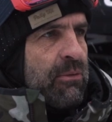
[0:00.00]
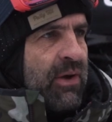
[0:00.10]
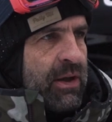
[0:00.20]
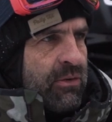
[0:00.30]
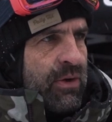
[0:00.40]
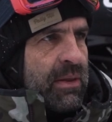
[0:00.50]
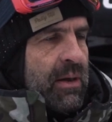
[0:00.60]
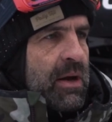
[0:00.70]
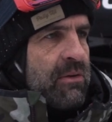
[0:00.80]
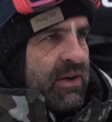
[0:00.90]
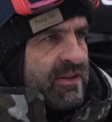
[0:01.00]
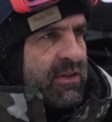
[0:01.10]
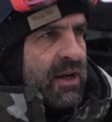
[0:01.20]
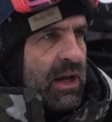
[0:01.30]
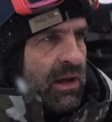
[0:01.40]
factory. They're
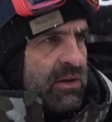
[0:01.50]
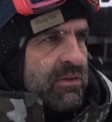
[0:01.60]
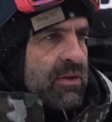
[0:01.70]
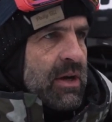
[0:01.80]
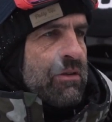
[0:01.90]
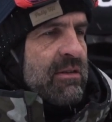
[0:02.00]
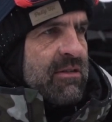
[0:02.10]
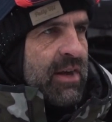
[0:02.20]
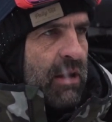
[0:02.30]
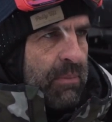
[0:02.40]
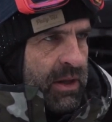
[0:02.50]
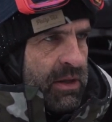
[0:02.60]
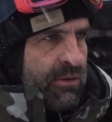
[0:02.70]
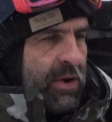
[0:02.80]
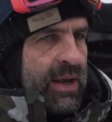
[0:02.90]
investing a lot in
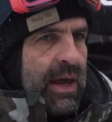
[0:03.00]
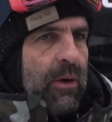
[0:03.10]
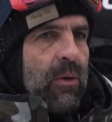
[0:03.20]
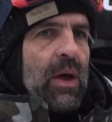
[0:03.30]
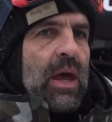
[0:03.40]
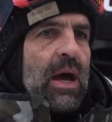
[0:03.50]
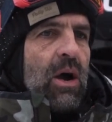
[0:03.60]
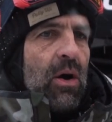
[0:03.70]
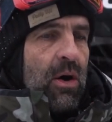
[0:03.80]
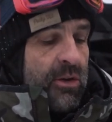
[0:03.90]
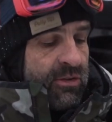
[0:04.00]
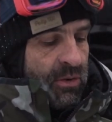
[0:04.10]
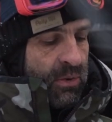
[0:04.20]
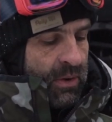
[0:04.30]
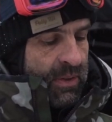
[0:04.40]
sustainability right now.
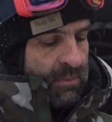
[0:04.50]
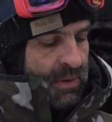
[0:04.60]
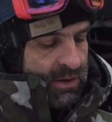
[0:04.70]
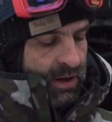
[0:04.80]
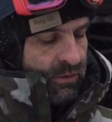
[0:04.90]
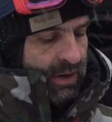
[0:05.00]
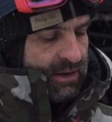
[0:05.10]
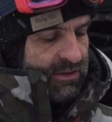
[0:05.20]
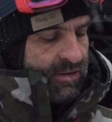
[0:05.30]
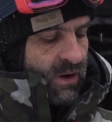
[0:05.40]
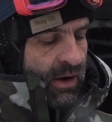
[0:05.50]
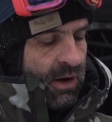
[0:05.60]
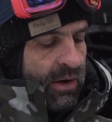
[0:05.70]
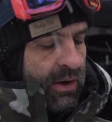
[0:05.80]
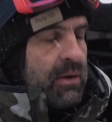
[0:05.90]
Also, the materials
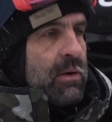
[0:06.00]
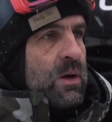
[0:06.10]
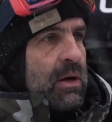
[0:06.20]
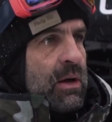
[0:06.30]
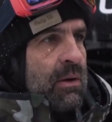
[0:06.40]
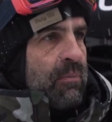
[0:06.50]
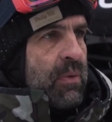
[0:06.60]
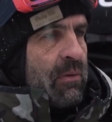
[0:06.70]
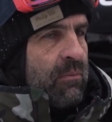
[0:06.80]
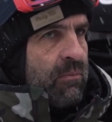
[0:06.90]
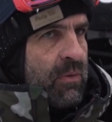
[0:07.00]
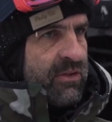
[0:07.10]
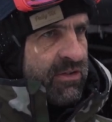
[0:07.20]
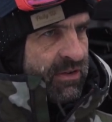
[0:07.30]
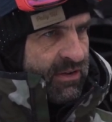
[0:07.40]
are
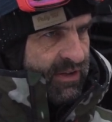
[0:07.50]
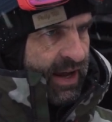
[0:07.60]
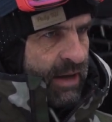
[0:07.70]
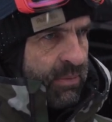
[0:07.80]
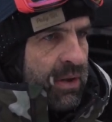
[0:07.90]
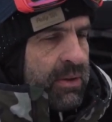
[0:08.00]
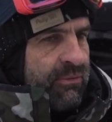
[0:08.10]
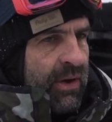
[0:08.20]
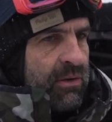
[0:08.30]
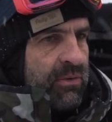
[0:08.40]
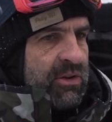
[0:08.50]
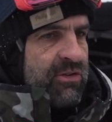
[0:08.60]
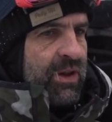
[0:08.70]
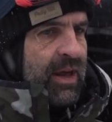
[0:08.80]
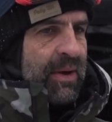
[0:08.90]
sustainable. The factory
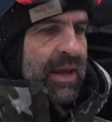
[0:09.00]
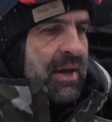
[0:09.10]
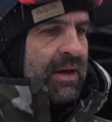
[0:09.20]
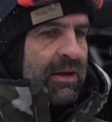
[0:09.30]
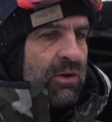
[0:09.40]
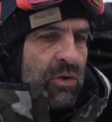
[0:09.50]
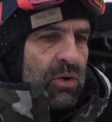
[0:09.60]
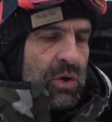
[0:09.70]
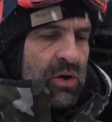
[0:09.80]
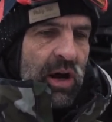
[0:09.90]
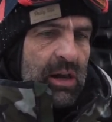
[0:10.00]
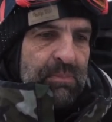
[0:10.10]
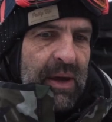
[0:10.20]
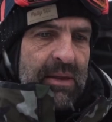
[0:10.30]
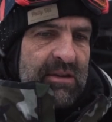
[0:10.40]
is really, I mean, you can't
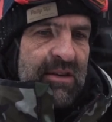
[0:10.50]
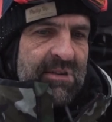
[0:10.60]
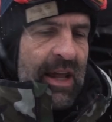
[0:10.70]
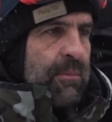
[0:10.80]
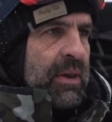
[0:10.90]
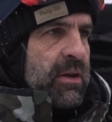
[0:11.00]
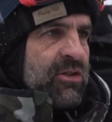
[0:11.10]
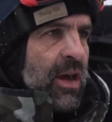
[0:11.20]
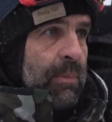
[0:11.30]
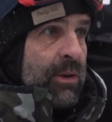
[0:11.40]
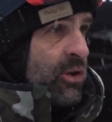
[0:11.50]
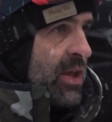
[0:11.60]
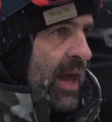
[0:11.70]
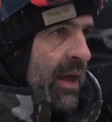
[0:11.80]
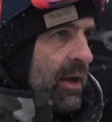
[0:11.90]
be the sustainability champion
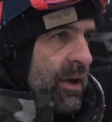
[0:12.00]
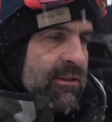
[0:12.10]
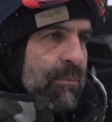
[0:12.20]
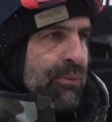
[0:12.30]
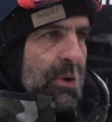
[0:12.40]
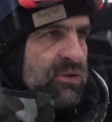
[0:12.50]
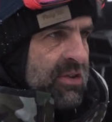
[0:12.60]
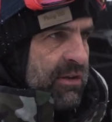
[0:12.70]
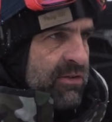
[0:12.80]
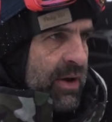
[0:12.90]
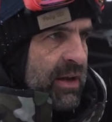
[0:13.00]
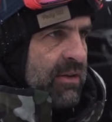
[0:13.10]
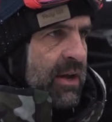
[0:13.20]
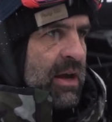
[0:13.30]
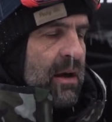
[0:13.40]
today. It's a process, right?
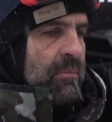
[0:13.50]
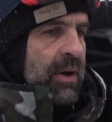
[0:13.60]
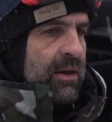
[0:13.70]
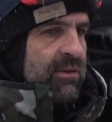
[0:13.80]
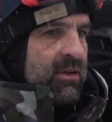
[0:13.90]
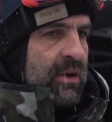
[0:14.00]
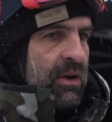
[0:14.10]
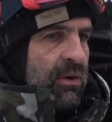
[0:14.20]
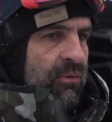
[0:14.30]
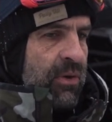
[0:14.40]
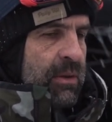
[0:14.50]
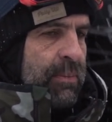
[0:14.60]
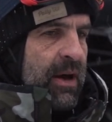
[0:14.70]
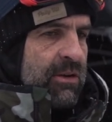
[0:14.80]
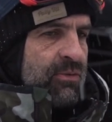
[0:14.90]
But for the
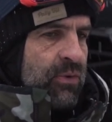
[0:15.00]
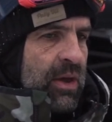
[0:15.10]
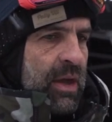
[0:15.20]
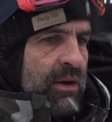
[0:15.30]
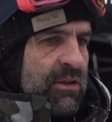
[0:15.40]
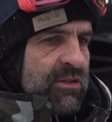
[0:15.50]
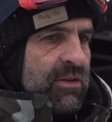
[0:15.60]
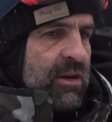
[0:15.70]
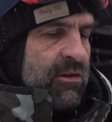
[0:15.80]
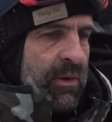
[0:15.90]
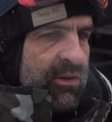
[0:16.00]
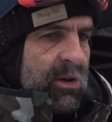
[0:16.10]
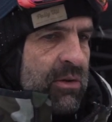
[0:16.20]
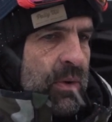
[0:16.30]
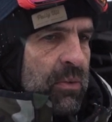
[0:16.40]
past few years,
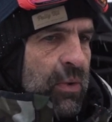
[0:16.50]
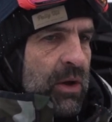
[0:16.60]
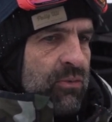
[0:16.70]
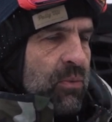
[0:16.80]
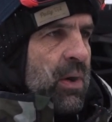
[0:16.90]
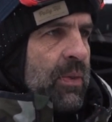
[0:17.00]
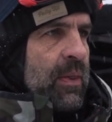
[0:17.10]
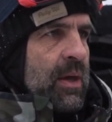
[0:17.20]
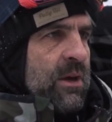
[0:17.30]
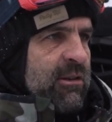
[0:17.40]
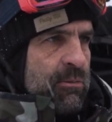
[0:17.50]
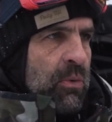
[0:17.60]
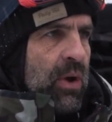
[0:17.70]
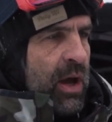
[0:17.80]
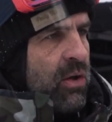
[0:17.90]
especially when we have won the
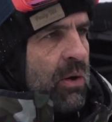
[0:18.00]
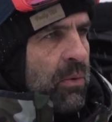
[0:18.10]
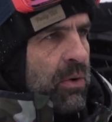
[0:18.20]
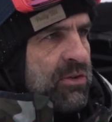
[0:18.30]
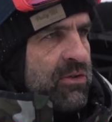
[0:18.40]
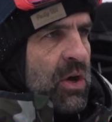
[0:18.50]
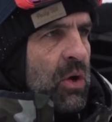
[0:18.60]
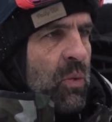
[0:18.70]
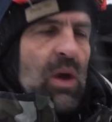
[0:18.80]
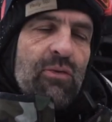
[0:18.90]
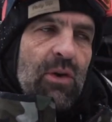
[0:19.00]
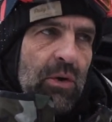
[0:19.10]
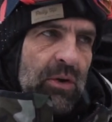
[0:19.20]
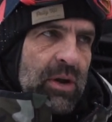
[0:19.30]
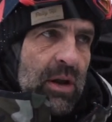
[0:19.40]
ISPO Eco Awards, we have
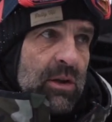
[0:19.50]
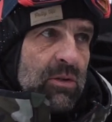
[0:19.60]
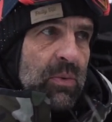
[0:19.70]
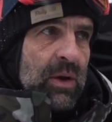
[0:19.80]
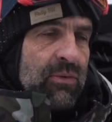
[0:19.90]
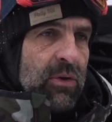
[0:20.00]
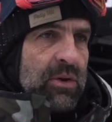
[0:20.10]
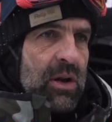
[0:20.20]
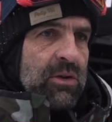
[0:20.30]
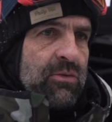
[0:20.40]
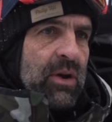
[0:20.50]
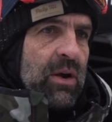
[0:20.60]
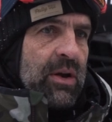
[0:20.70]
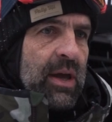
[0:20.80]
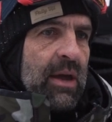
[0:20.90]
learned a lot. We have learned a lot
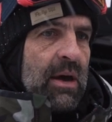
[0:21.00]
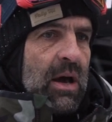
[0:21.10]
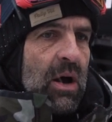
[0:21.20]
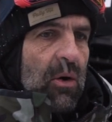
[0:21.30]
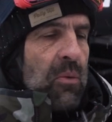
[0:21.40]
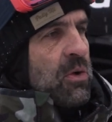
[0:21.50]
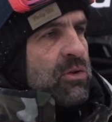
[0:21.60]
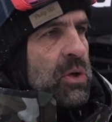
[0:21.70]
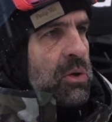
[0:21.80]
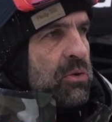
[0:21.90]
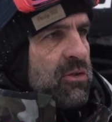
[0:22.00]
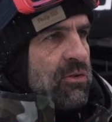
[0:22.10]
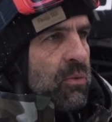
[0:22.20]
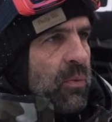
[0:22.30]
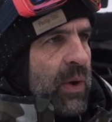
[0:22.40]
regarding what to
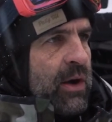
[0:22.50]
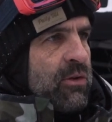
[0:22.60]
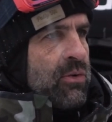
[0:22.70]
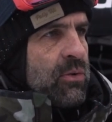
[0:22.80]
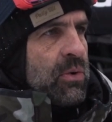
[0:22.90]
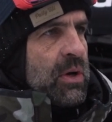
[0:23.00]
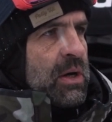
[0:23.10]
use, where to